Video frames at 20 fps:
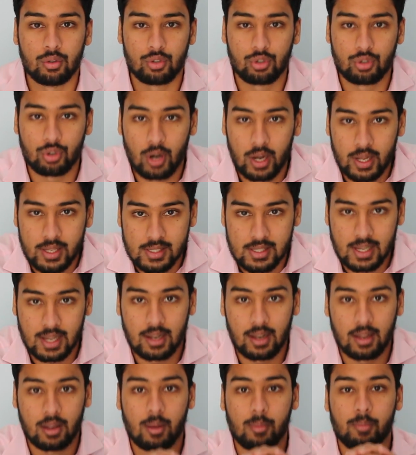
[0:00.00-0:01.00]
You try and
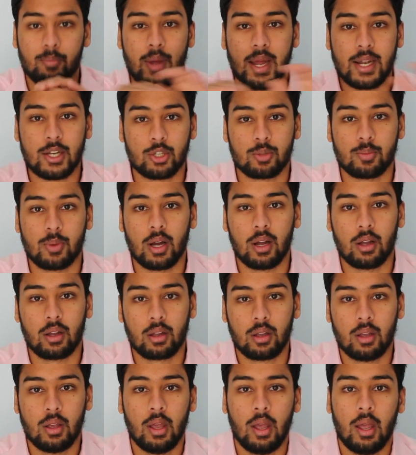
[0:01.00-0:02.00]
set like a
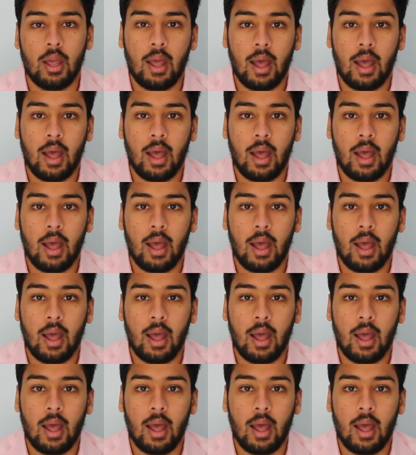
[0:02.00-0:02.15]
benchmark.